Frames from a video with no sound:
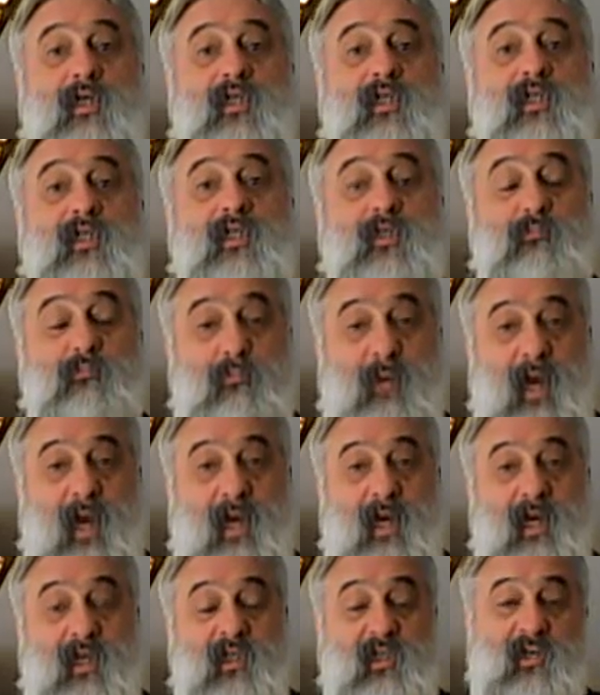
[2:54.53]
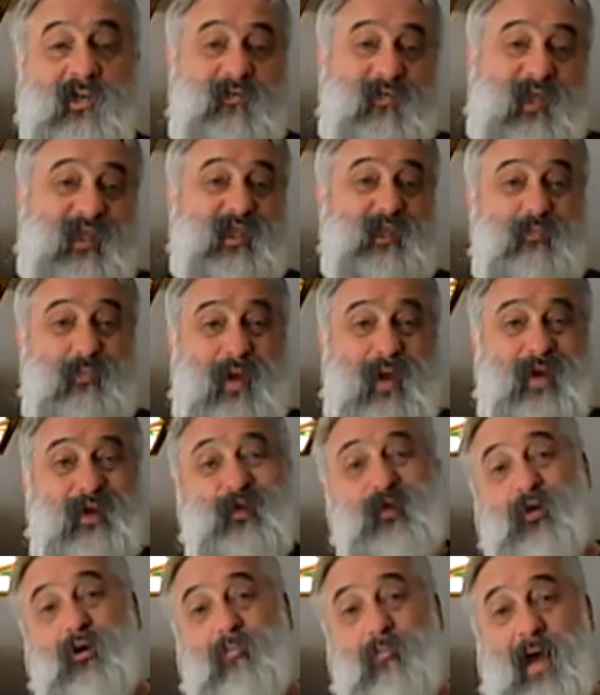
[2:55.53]
Spanish, if that's
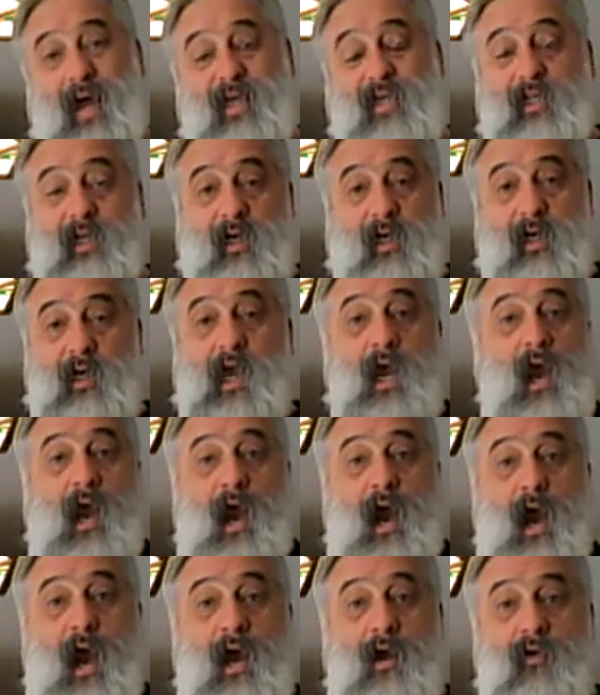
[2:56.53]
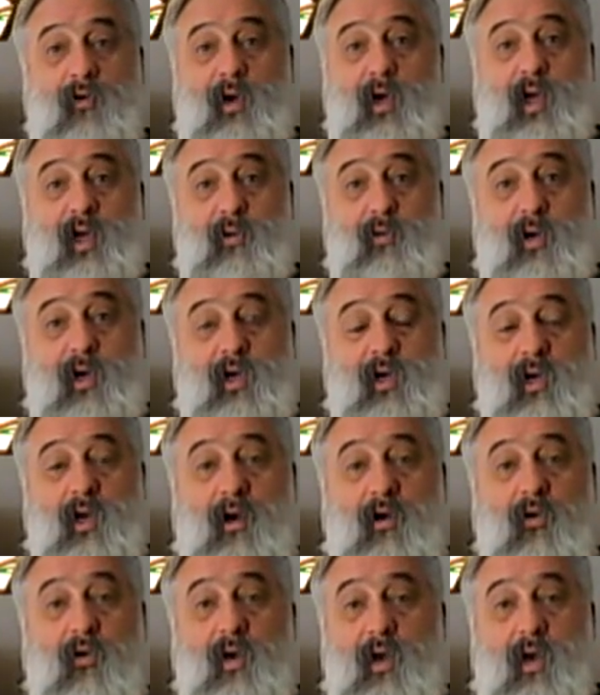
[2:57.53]
Spanish or Mexican. I really wouldn't
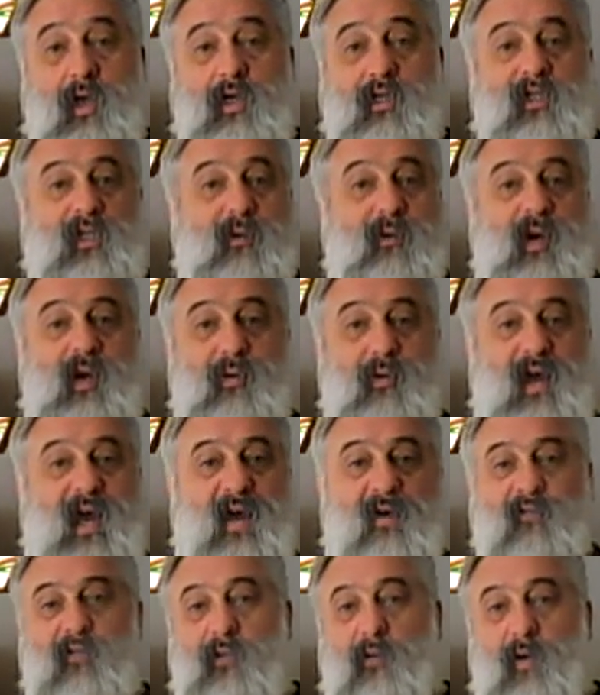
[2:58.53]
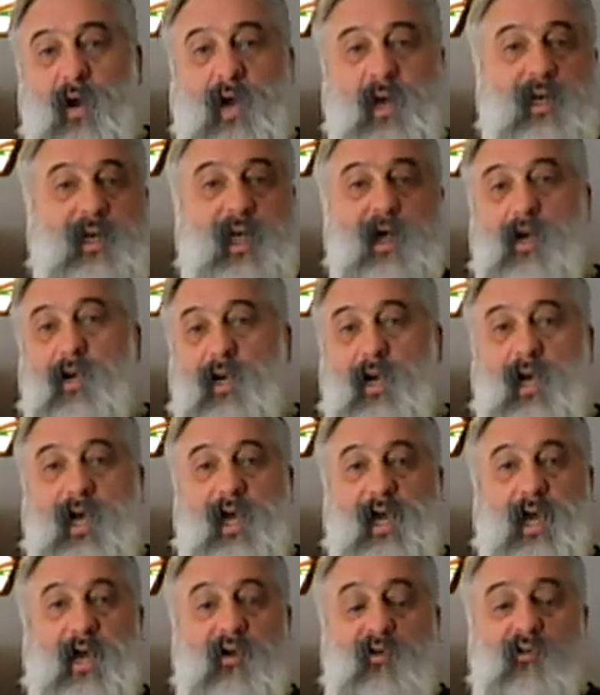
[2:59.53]
know. Somebody would have to write it down and
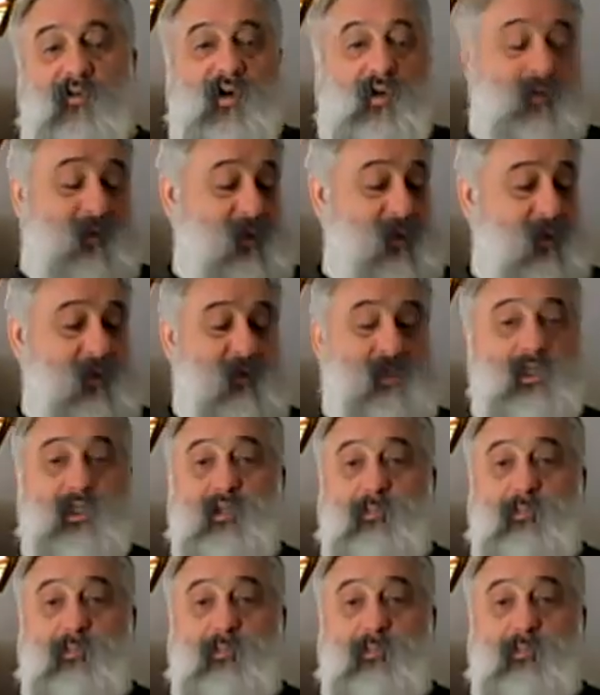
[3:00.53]
lay it out in front of me and say, this